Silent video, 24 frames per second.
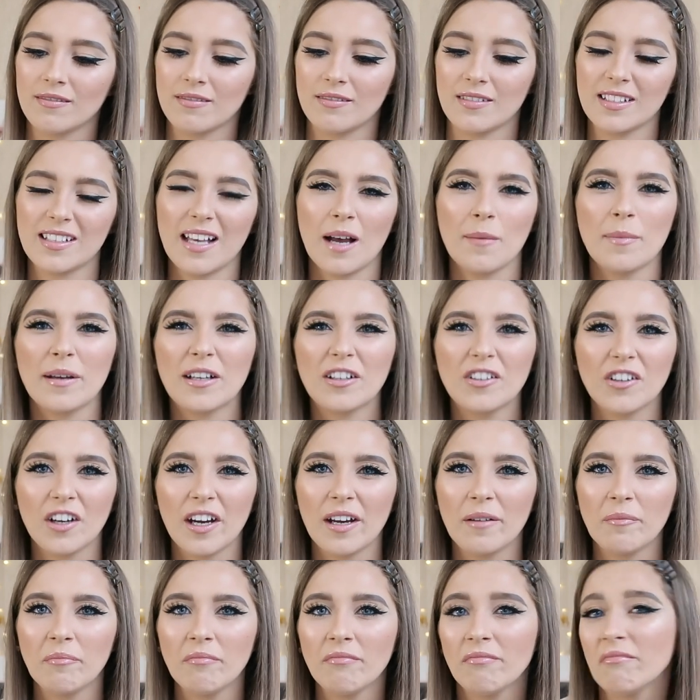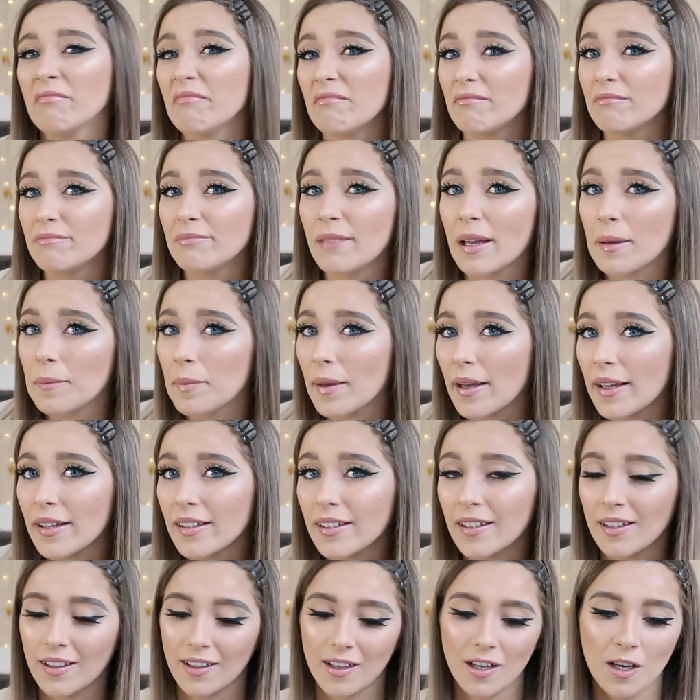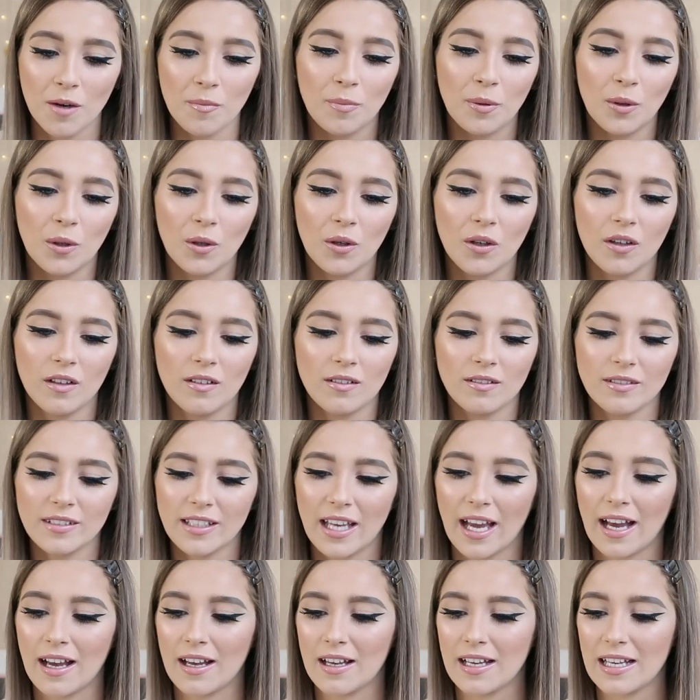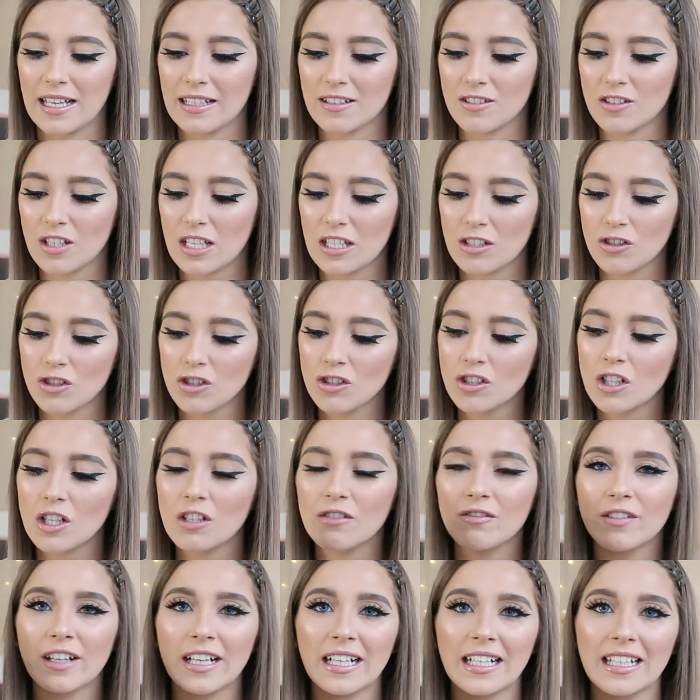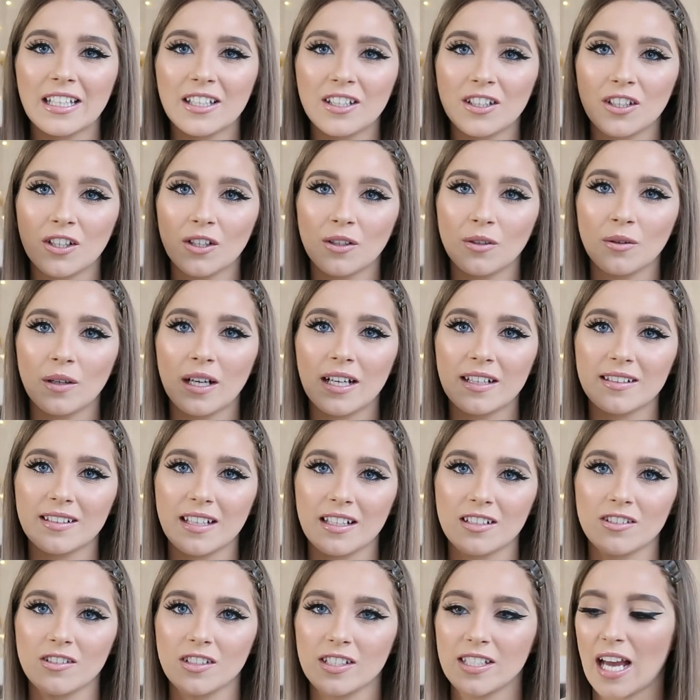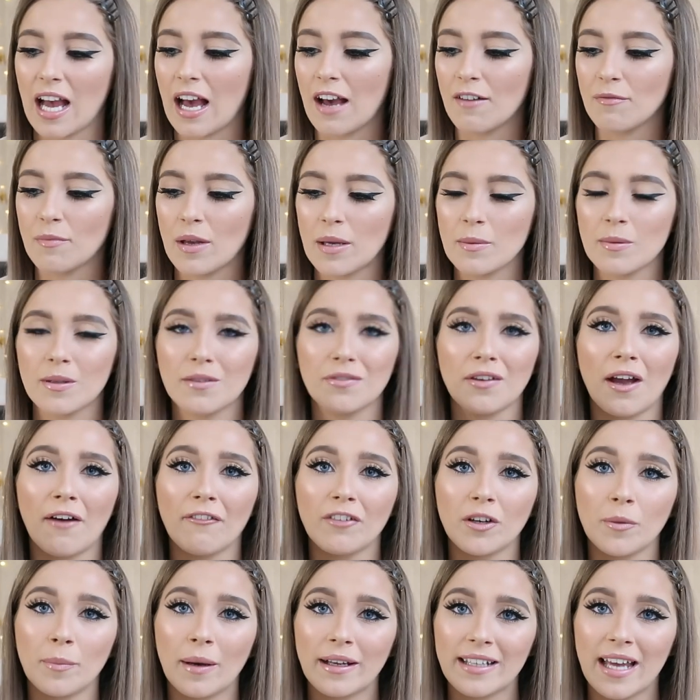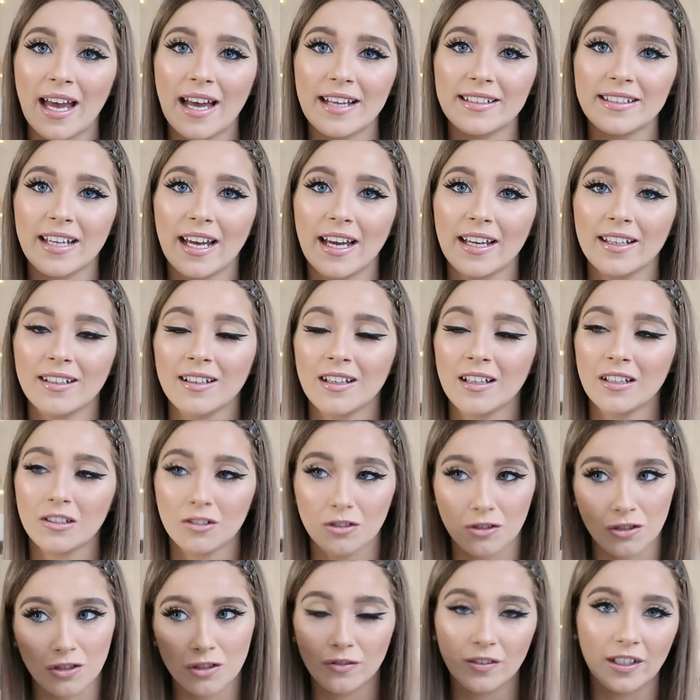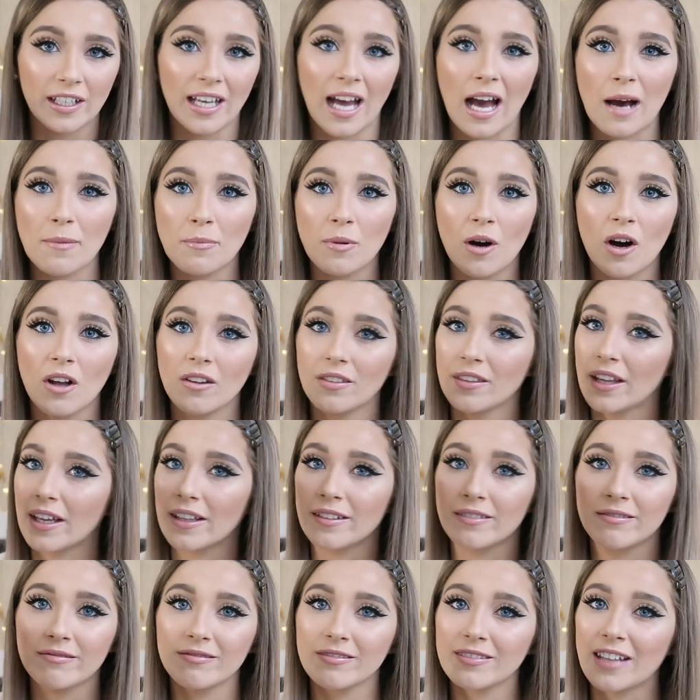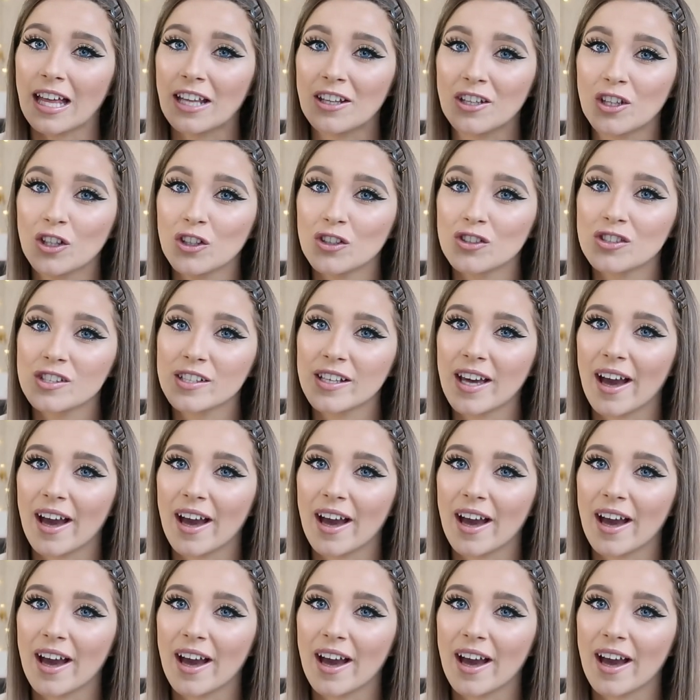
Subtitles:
Is that a bit grim? Maybe. But yeah, it's just a really cute accessory to have. Maybe if you're having a bad hair day, just shove a cap on, then you're good to